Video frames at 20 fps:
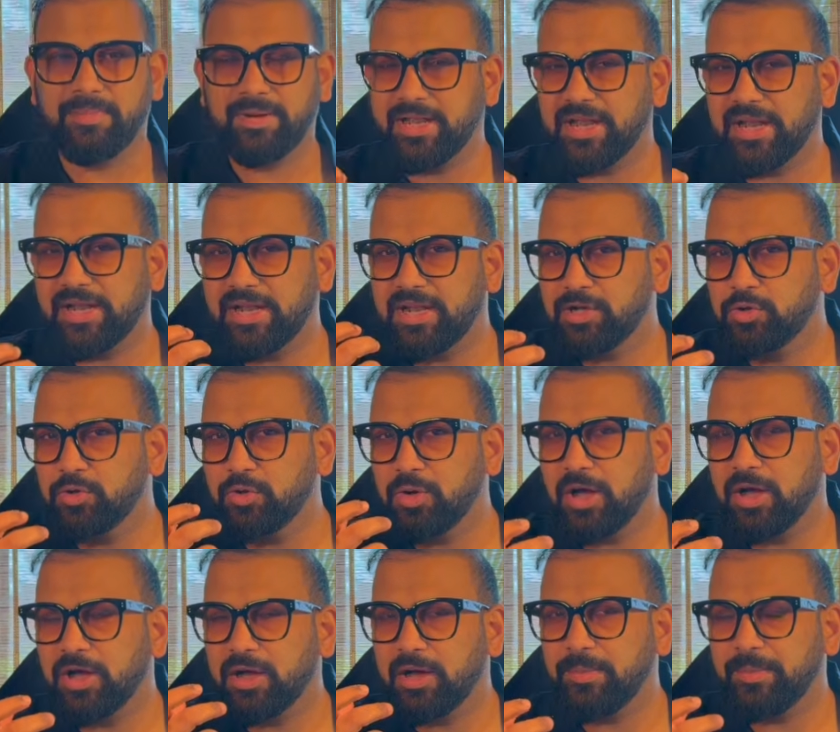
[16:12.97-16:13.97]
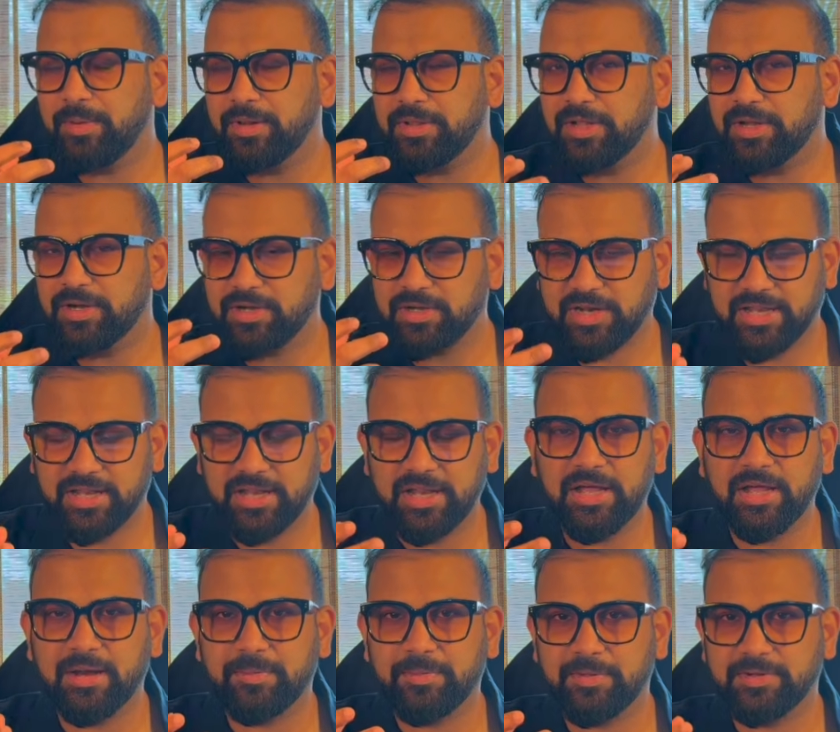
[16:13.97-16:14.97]
getting too hung up on the
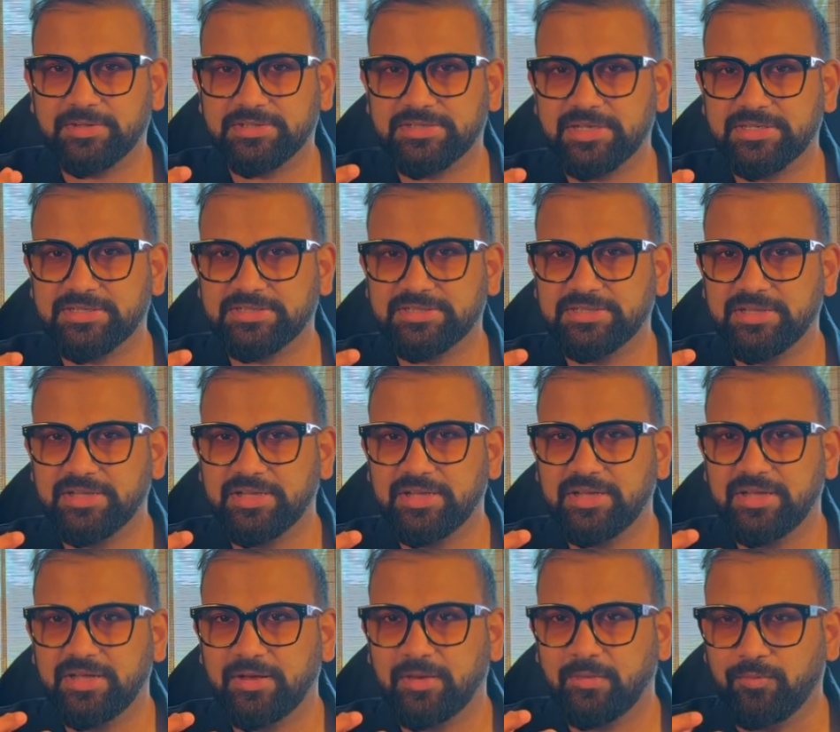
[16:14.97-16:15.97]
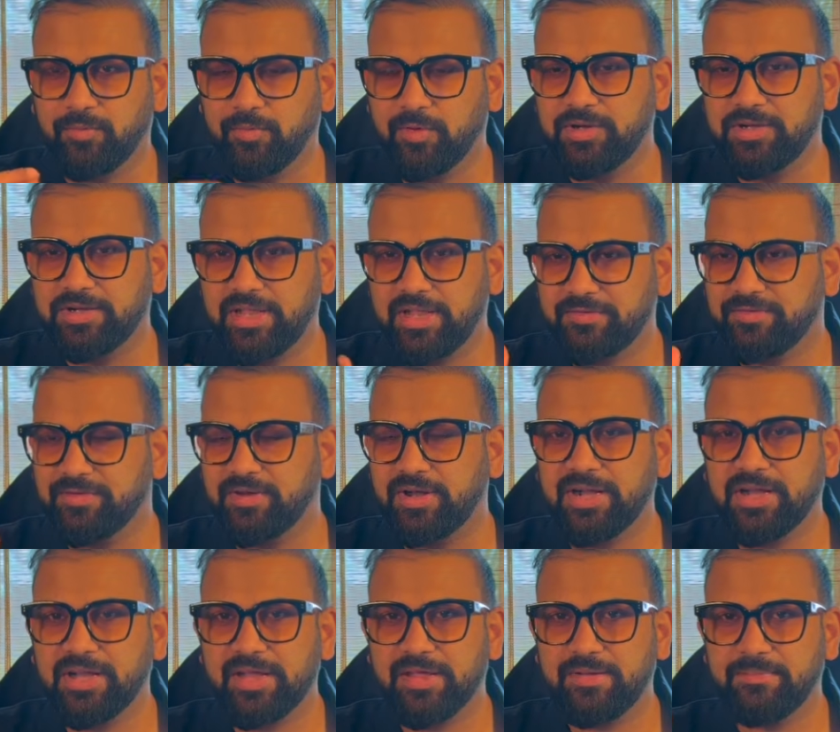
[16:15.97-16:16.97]
technical process would
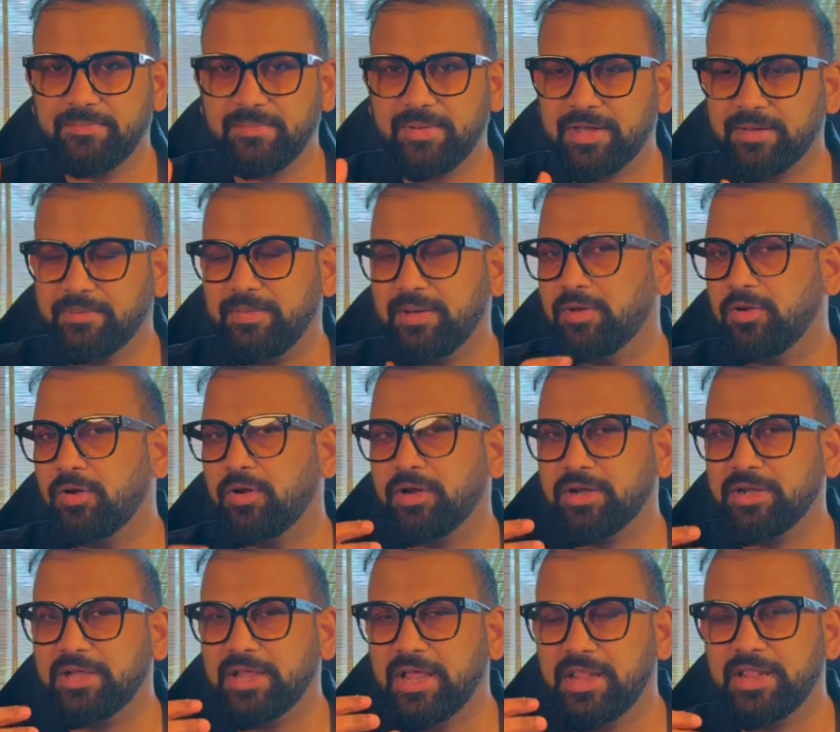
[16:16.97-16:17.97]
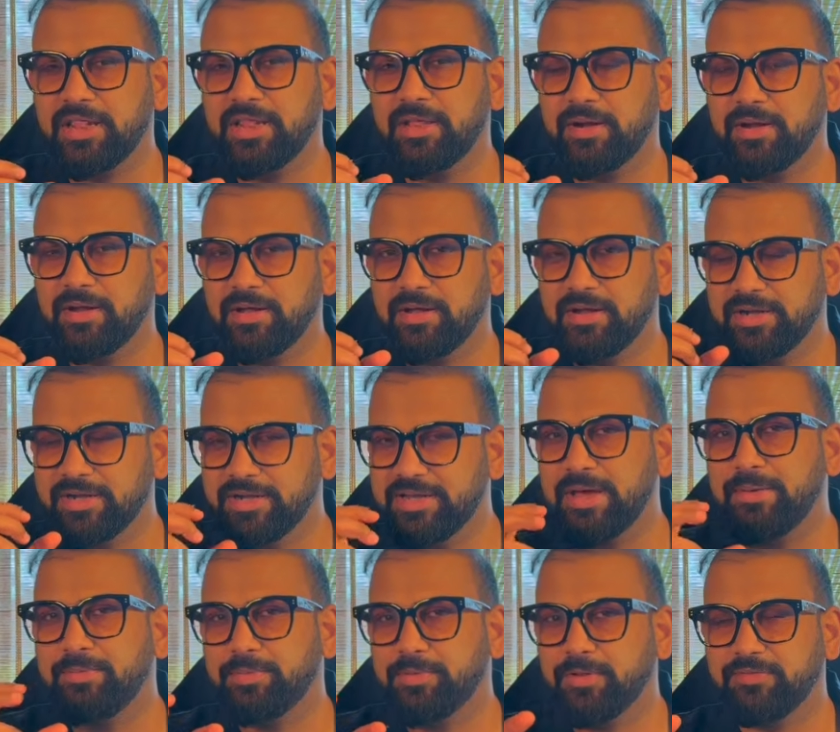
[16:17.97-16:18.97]
definitely make me not tell the
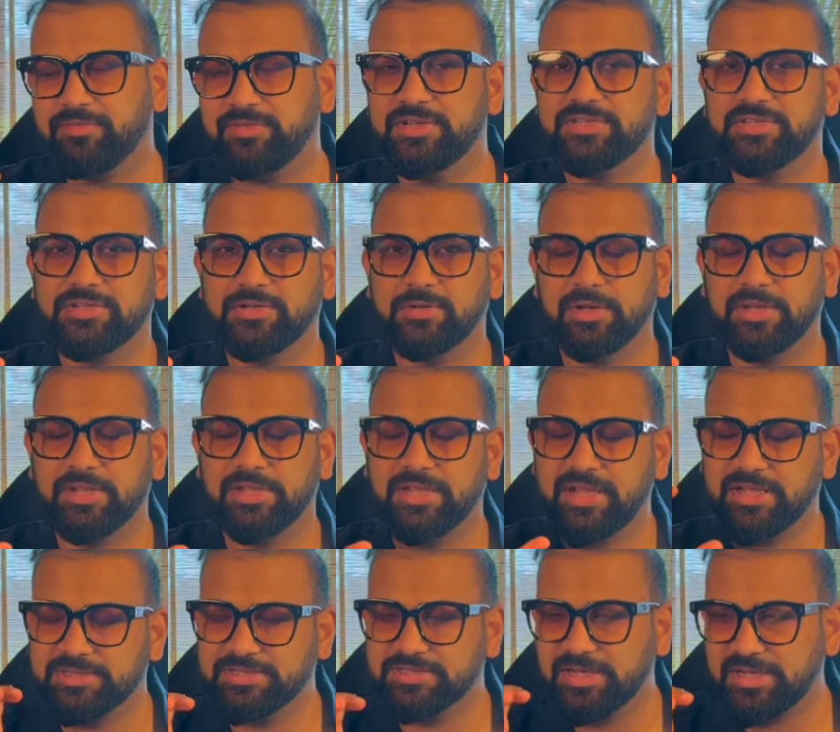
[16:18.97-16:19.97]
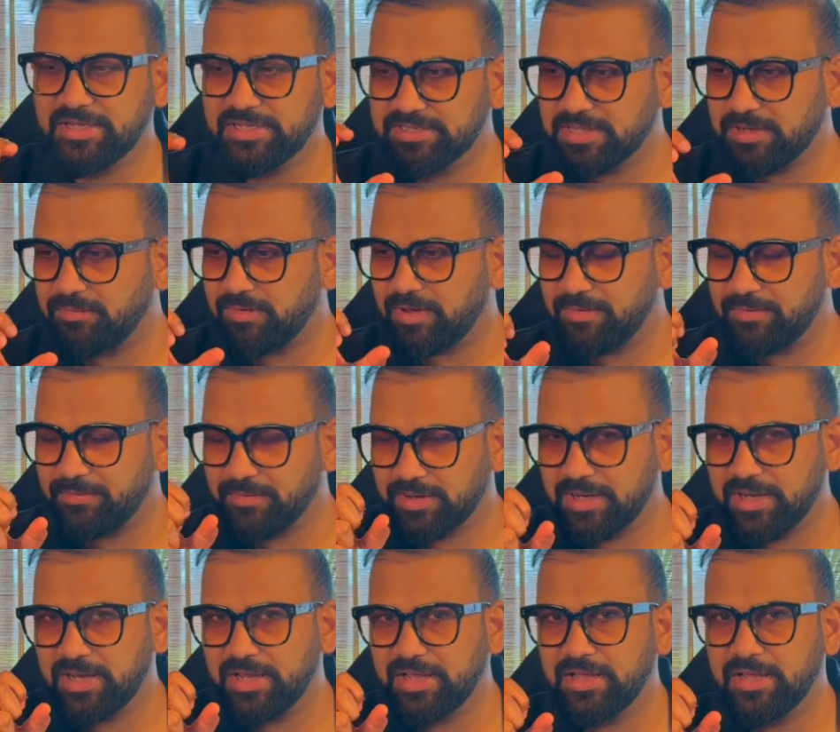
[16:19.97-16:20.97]
depth of this story. That's the reason why I'm
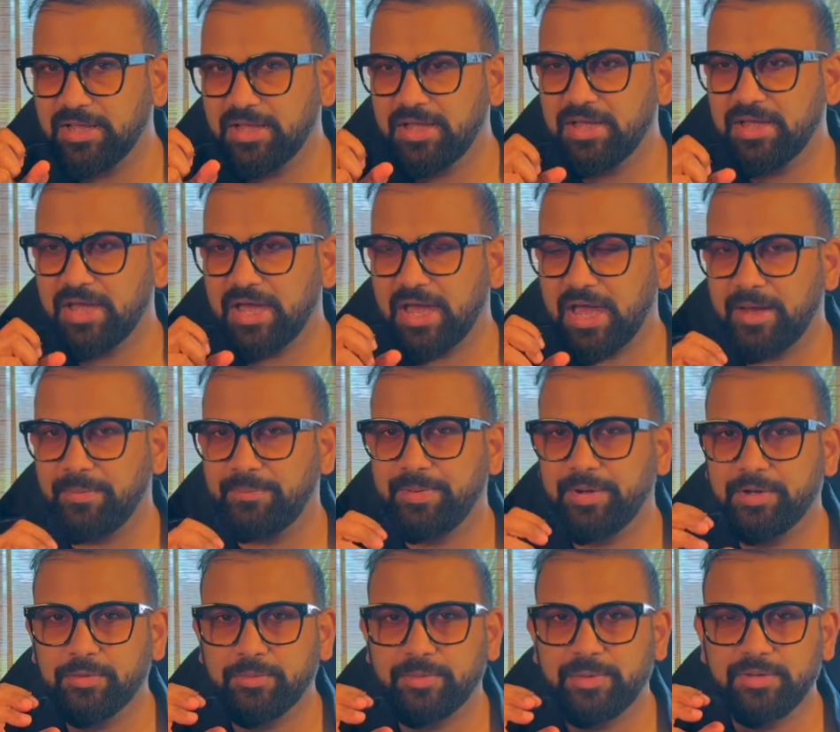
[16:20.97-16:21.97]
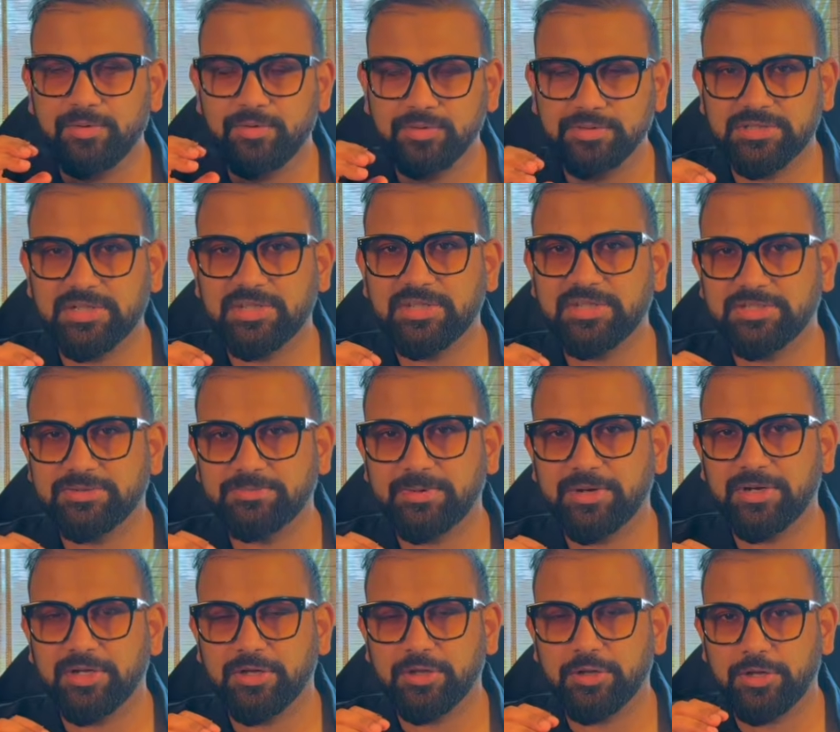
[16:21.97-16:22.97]
really happy to be using this
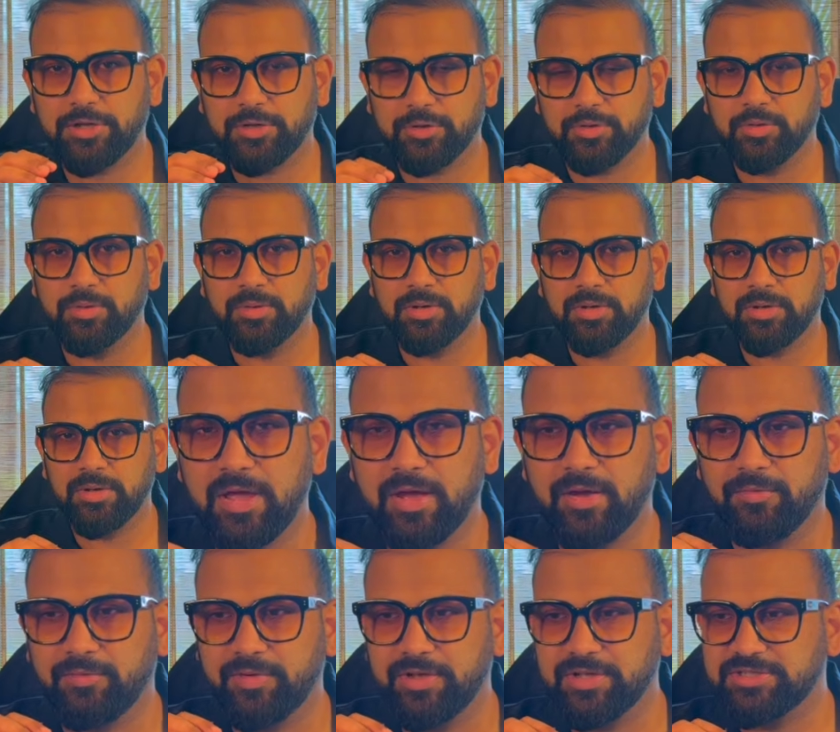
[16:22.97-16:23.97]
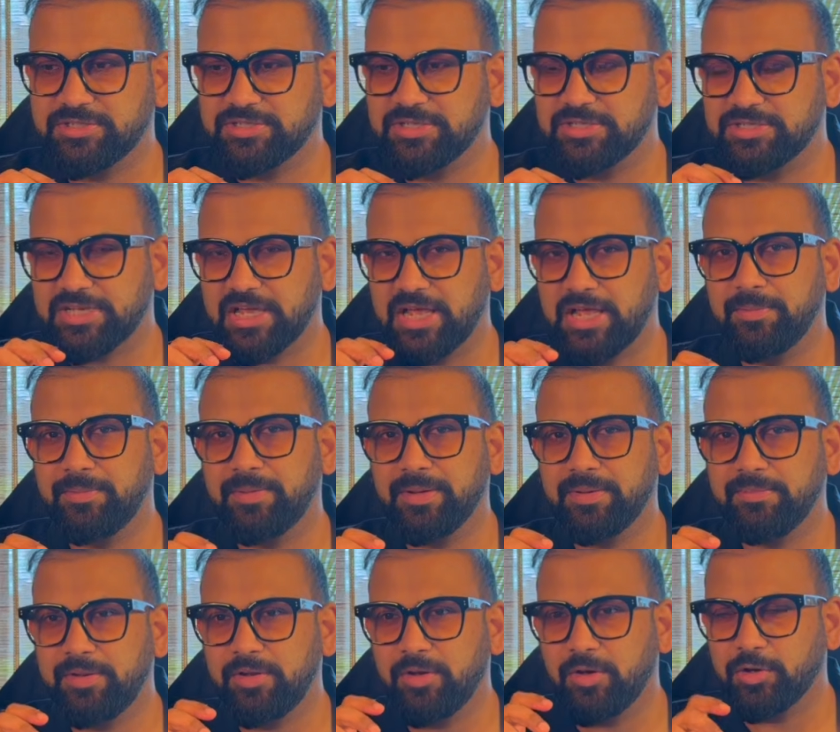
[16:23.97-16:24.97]
particular tool, which is helping
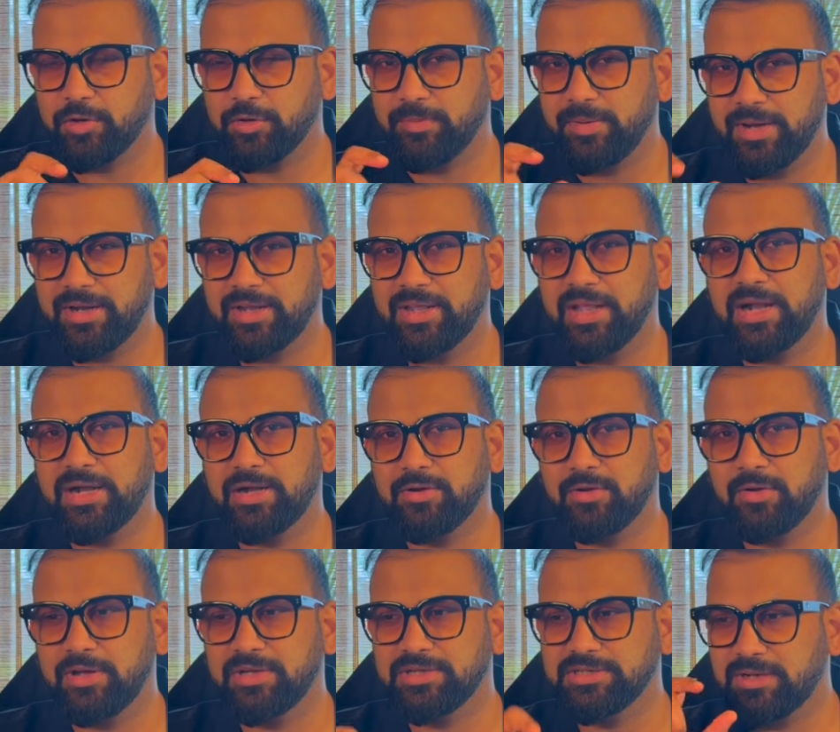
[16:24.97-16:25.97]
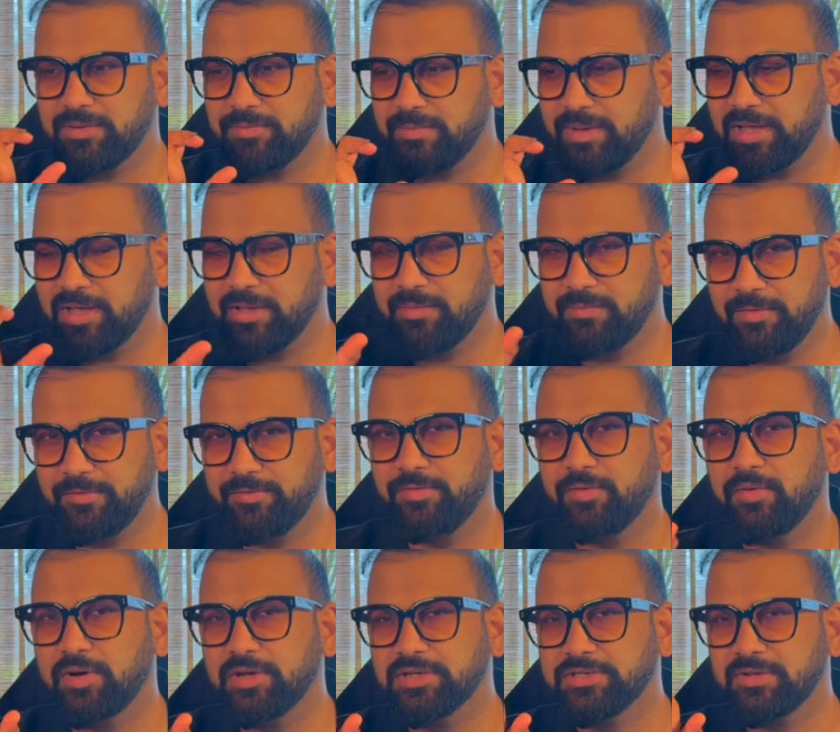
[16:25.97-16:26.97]
me automate that noise and making me
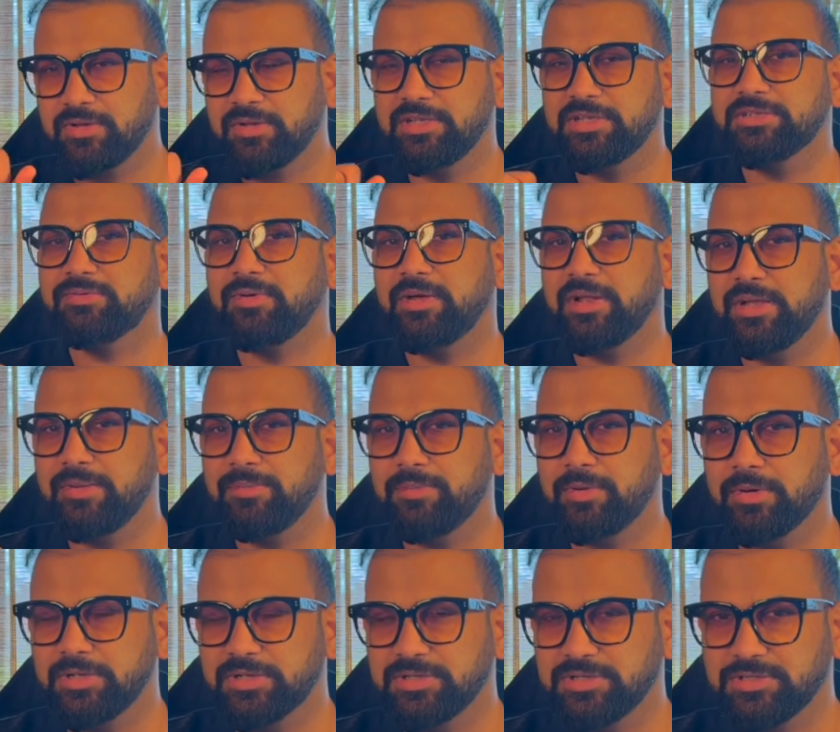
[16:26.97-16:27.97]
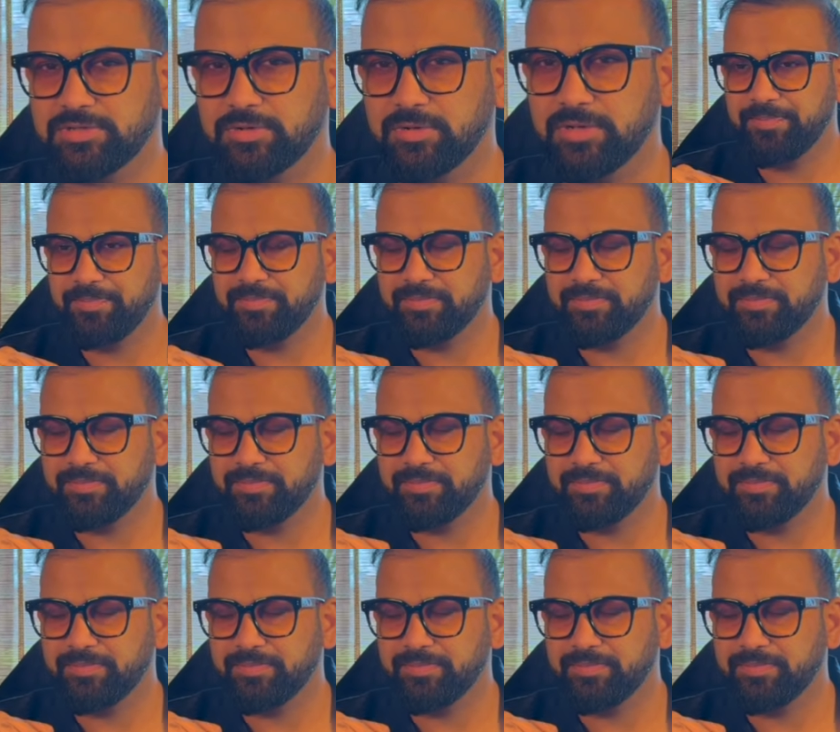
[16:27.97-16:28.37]
focus on this very important story.